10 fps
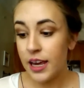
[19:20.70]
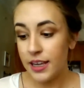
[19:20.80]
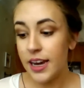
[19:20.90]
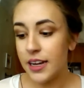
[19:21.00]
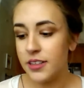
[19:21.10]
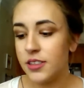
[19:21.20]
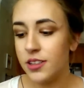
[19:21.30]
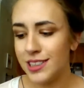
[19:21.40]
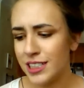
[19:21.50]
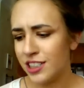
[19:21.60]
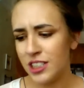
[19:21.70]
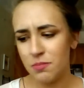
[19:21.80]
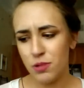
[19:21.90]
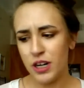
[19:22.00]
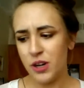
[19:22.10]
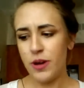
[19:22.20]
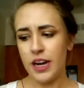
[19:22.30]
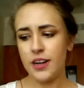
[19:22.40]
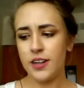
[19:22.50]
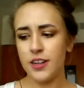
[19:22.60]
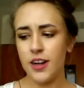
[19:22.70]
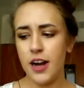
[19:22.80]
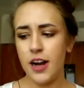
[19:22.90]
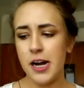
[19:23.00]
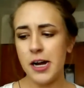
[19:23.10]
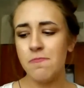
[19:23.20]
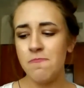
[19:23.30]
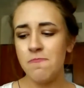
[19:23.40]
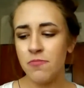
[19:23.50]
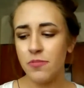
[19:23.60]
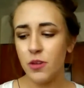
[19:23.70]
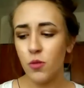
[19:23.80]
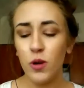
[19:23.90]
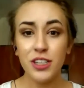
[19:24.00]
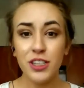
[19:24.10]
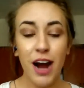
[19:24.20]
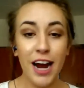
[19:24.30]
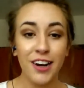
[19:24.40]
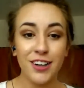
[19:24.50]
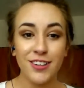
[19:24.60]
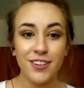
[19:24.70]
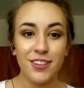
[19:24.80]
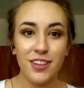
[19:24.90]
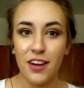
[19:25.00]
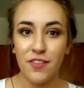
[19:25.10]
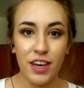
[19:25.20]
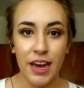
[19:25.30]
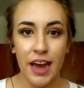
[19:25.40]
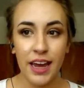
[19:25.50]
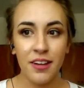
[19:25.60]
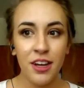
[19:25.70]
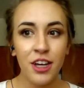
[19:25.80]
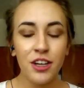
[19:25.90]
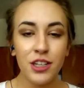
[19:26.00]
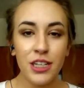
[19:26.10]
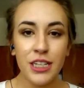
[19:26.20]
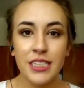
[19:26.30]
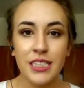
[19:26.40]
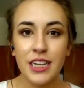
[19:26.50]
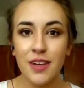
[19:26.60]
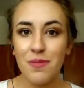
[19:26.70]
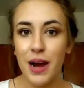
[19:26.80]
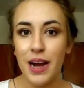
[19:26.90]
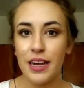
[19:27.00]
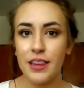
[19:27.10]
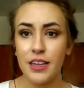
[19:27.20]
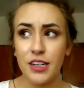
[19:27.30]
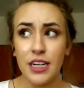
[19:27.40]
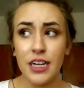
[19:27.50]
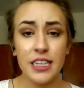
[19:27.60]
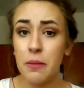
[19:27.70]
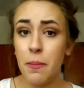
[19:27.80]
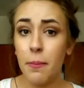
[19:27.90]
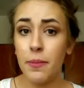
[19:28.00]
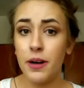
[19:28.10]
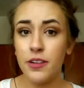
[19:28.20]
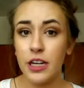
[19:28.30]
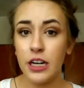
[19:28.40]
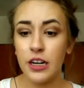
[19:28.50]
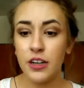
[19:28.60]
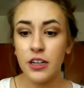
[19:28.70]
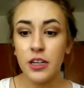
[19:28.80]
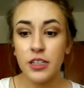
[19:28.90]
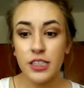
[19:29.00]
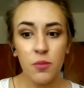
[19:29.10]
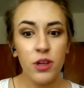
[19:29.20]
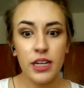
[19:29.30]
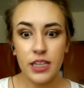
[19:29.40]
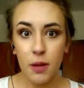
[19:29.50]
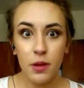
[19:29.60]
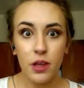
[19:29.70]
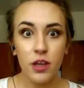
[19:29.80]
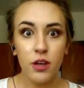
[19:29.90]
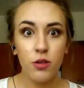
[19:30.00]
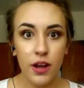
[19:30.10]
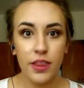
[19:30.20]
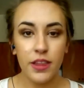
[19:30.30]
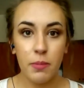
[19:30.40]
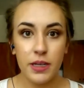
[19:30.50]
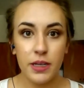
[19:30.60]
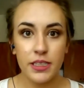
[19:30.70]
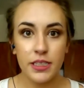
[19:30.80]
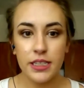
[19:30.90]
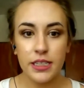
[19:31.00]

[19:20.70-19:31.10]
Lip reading: Yeah. So this is just pretty quick. Once you hire a VA, you need to keep in mind that they're a team member. They're someone that's helping you run their business.